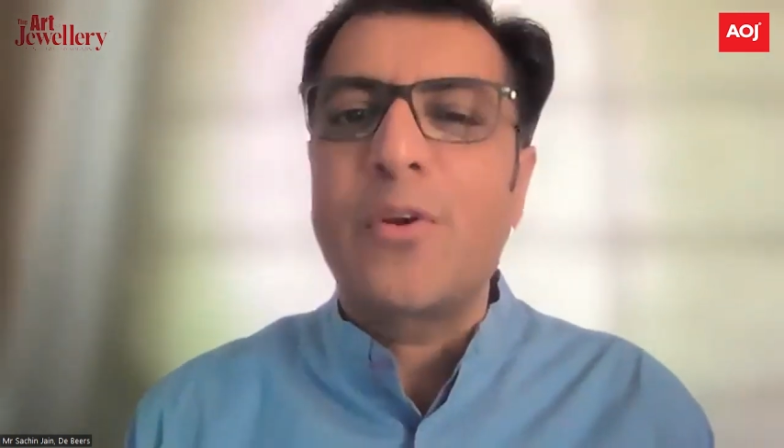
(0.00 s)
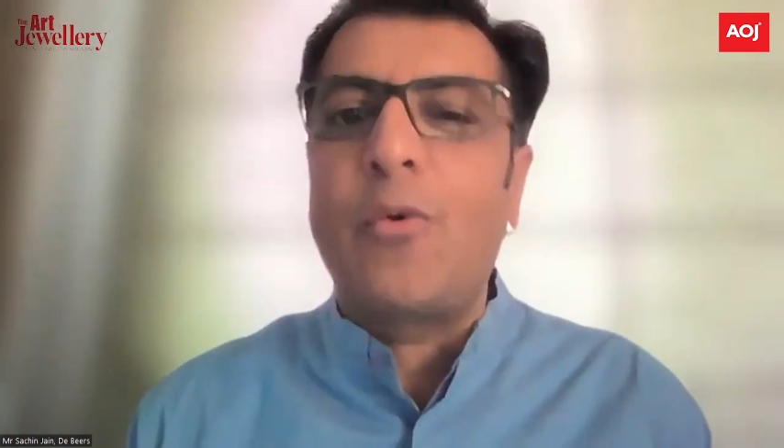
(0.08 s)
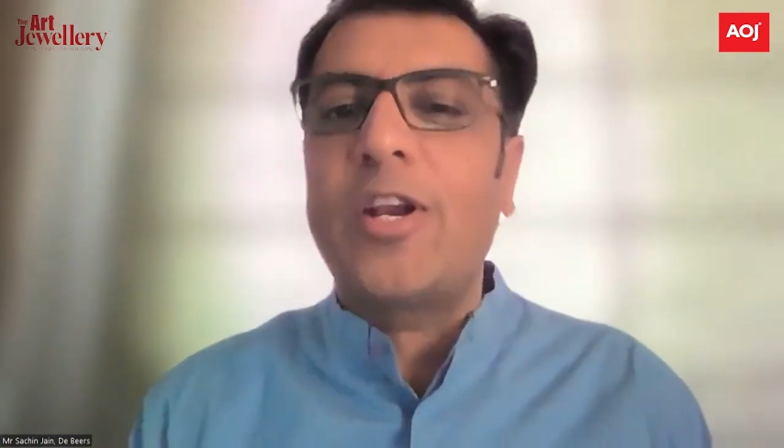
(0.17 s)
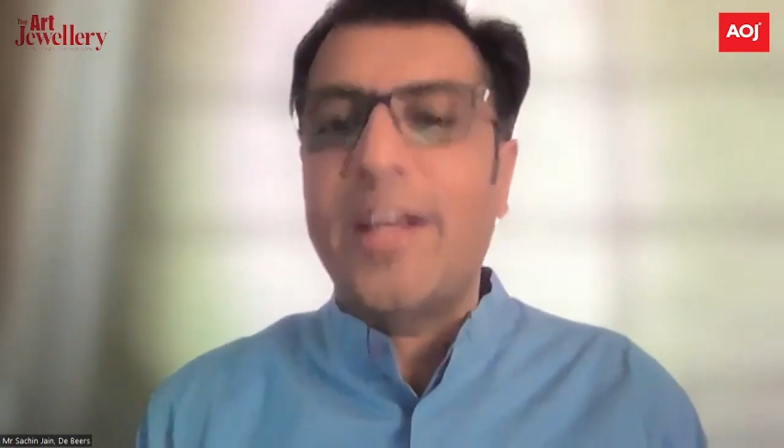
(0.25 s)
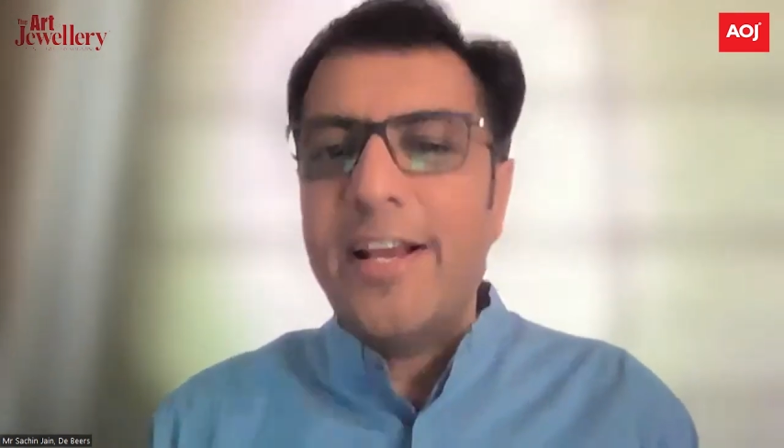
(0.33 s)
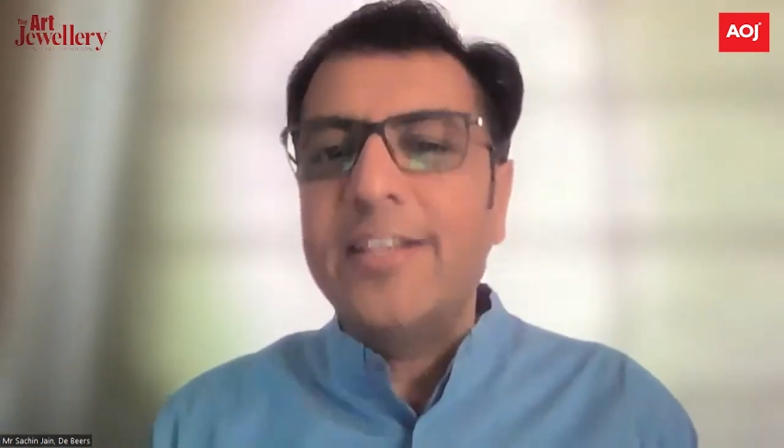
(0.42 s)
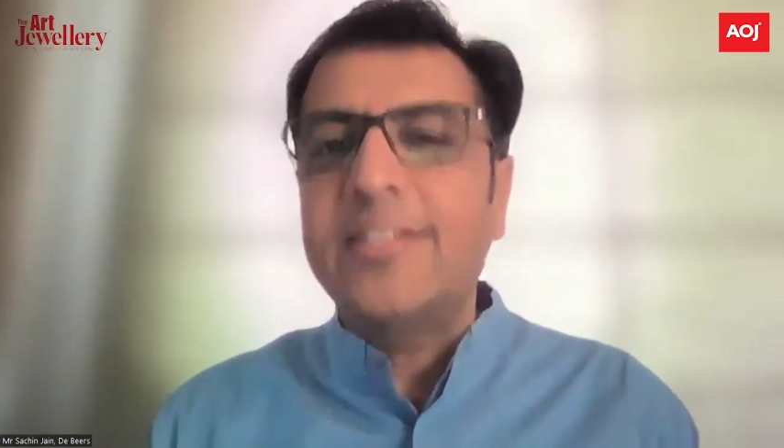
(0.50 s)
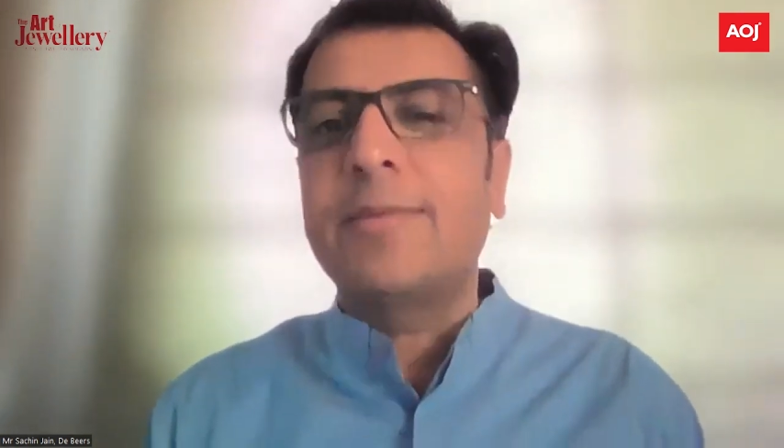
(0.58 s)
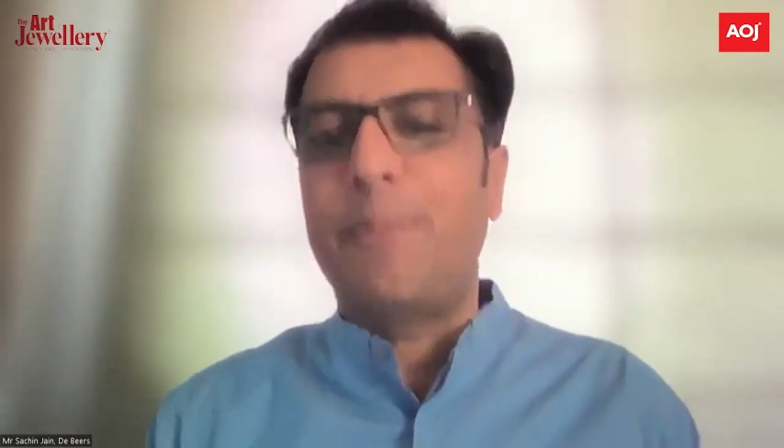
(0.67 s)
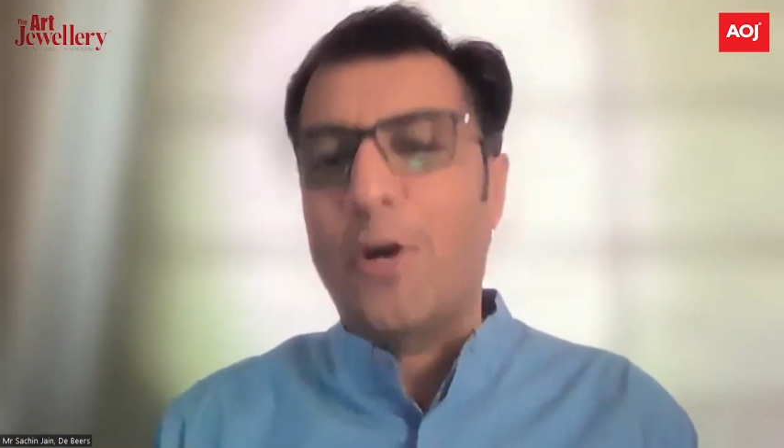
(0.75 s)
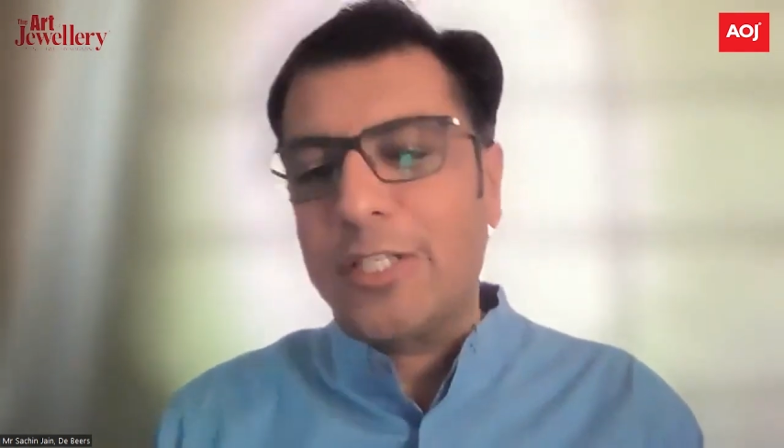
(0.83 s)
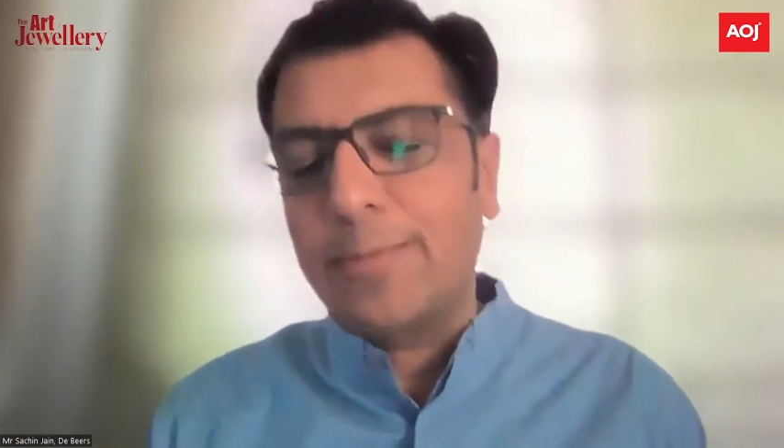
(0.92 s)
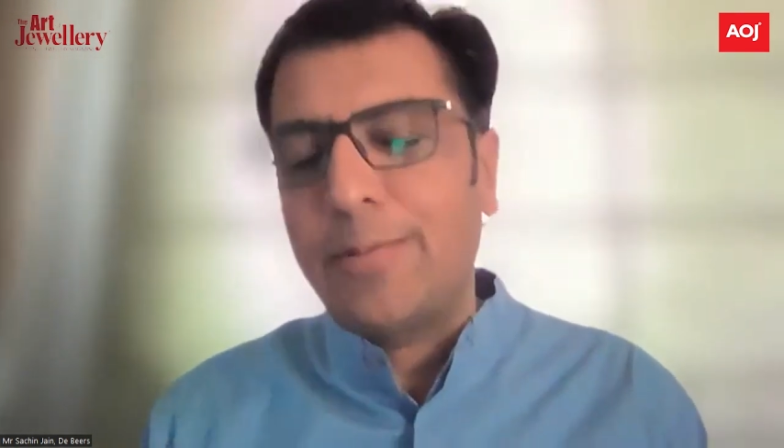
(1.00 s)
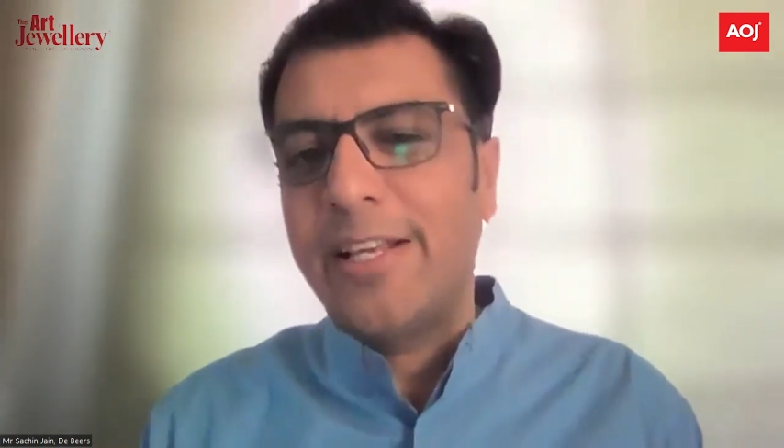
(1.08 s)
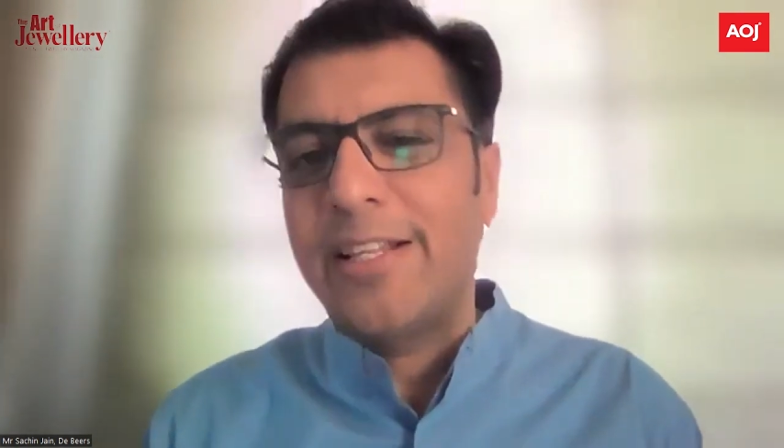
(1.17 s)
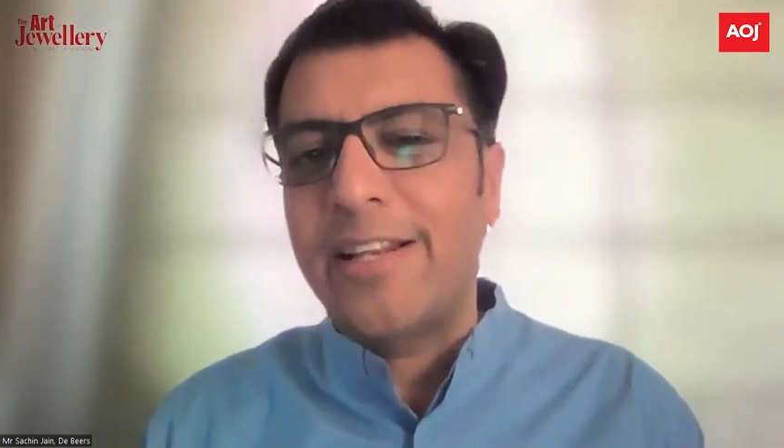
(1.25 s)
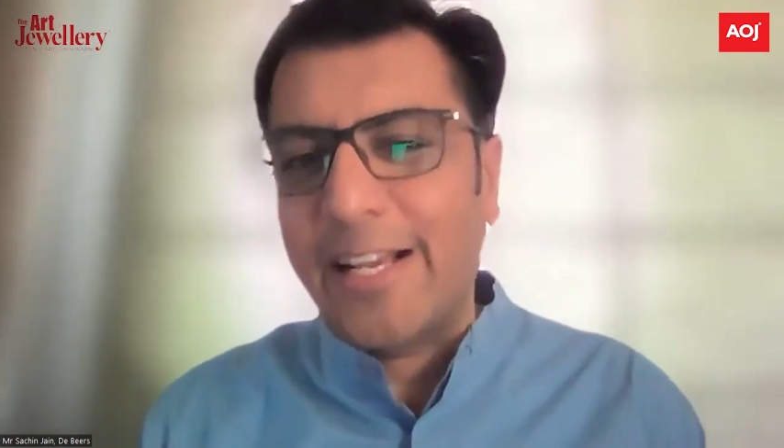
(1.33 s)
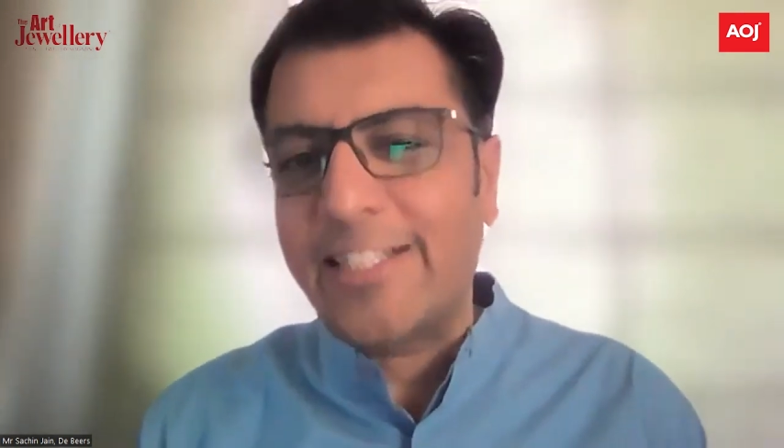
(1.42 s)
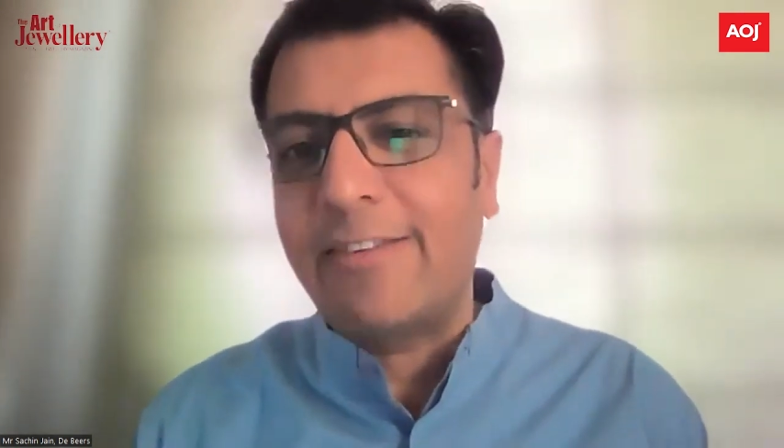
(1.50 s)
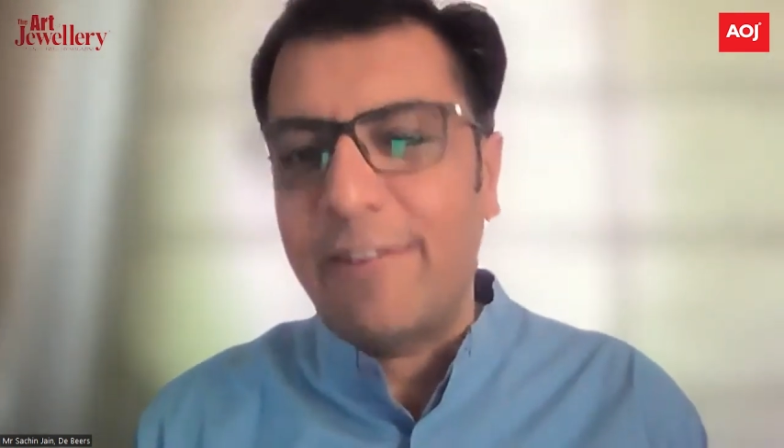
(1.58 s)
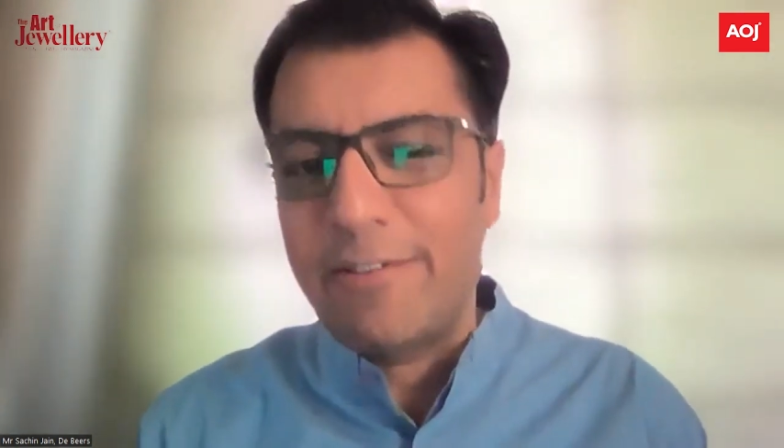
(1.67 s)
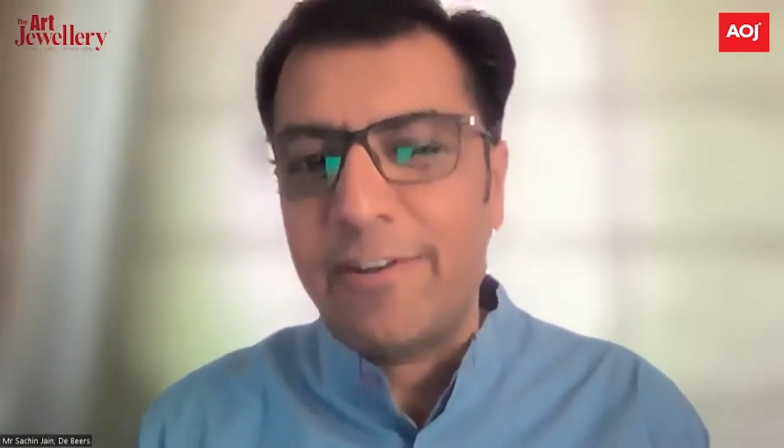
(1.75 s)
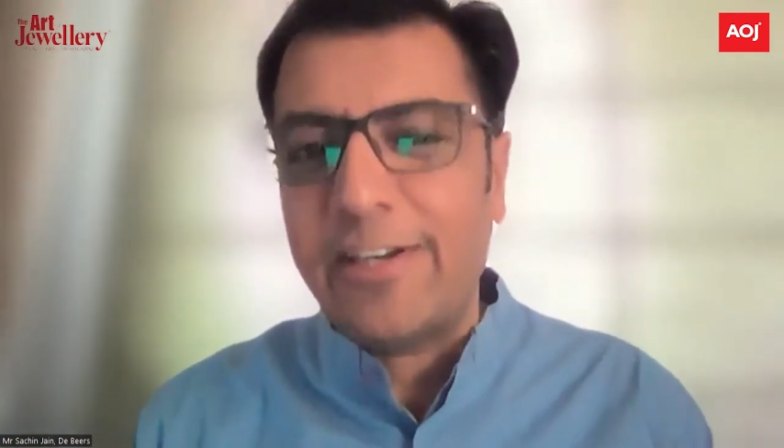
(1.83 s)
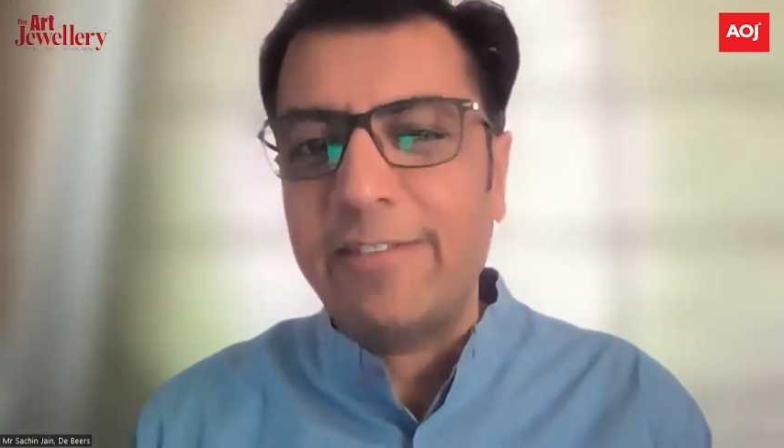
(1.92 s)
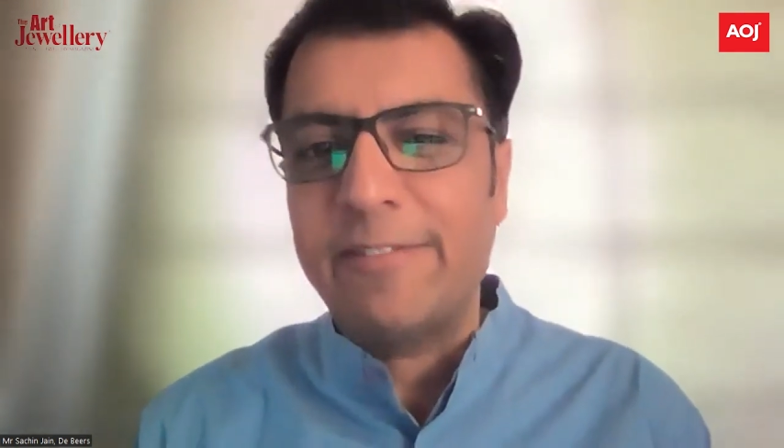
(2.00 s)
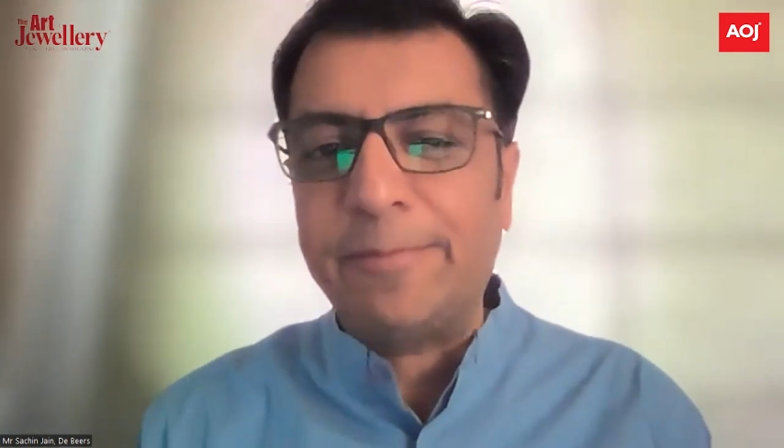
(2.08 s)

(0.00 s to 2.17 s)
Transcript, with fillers: what is a possibility in the next 75.